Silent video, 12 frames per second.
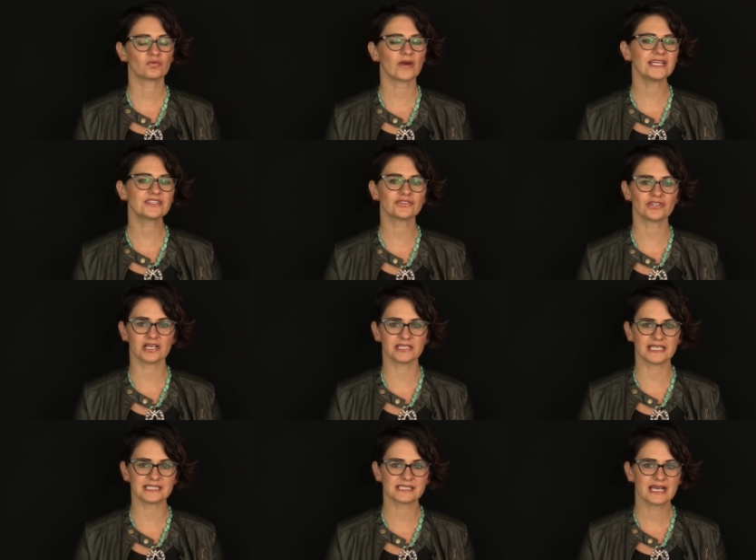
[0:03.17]
Rachel
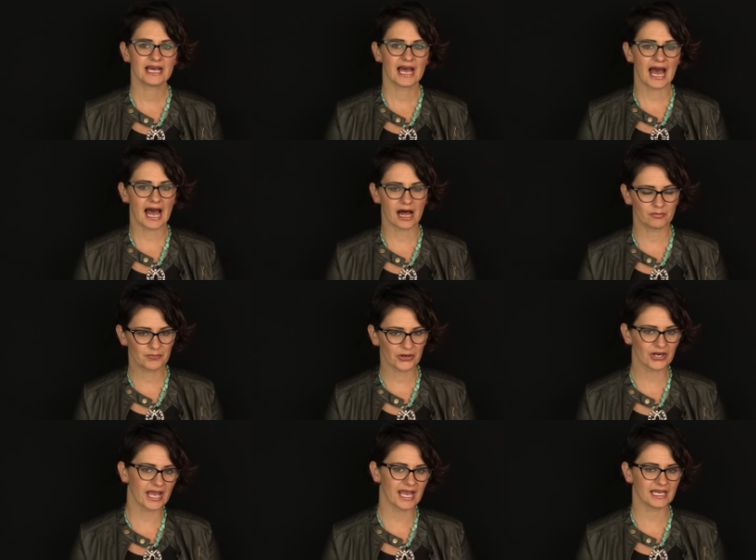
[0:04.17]
Notley's
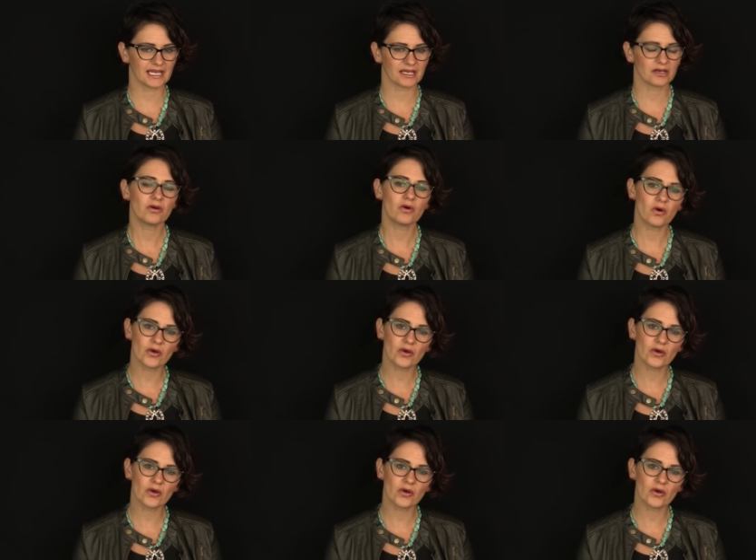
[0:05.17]
Alberta Hating,